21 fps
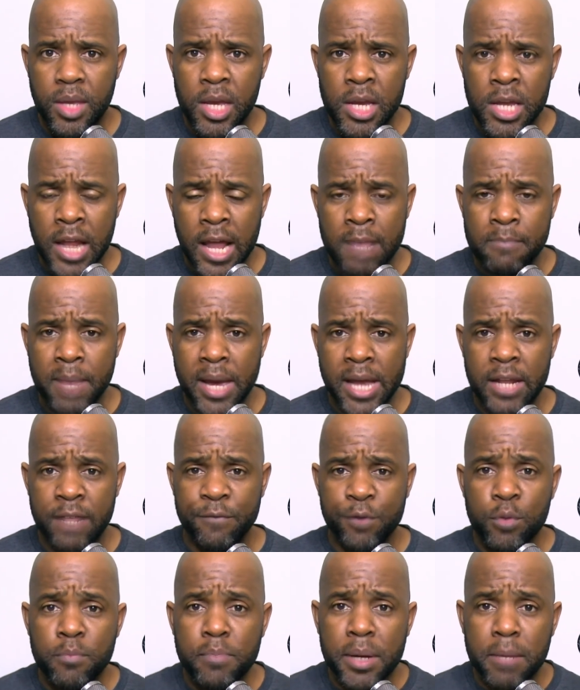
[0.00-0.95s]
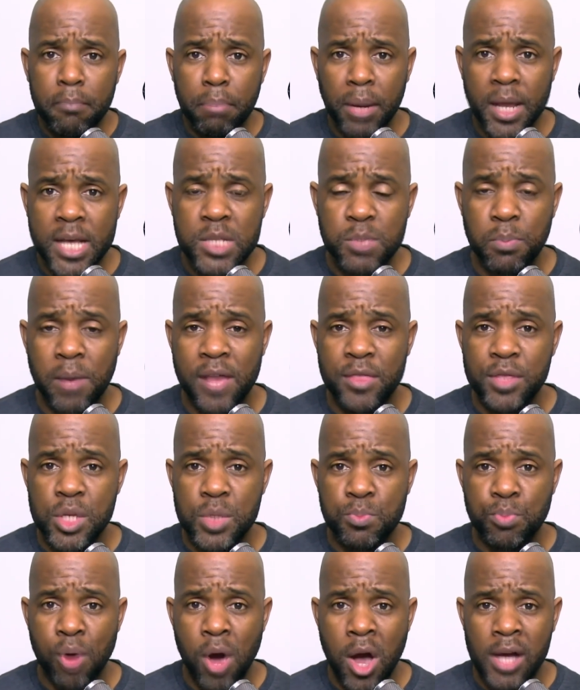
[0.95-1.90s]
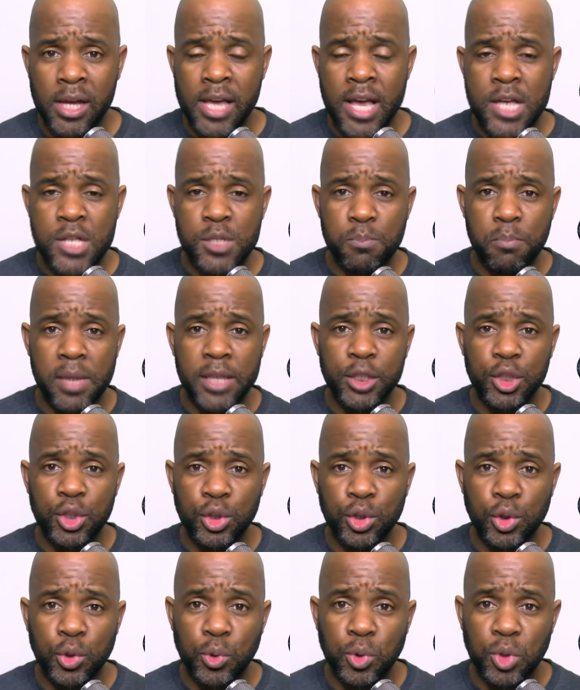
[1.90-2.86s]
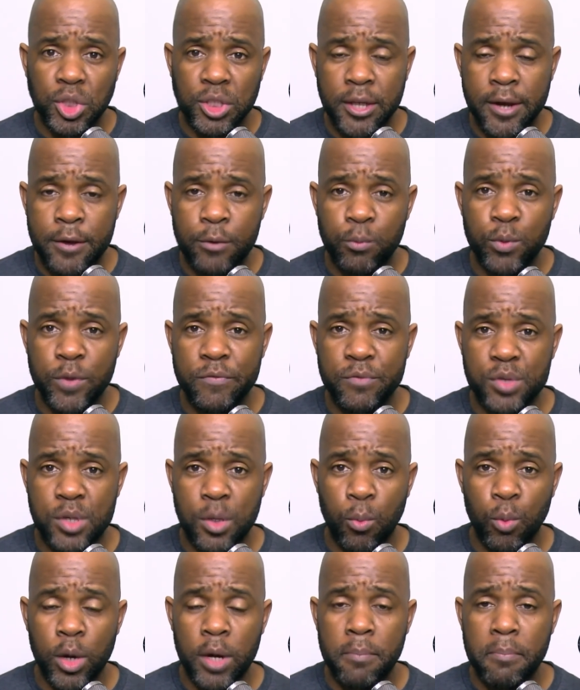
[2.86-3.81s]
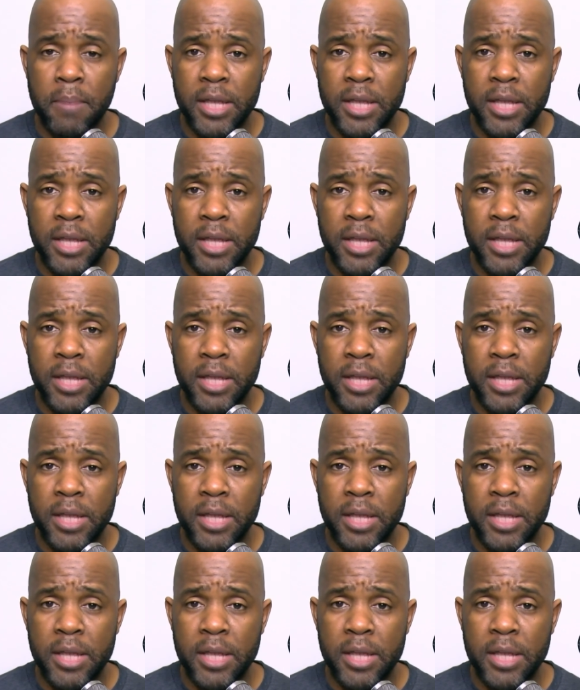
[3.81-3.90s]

and amen. If you've been blessed by this broadcast, make sure you share it with someone.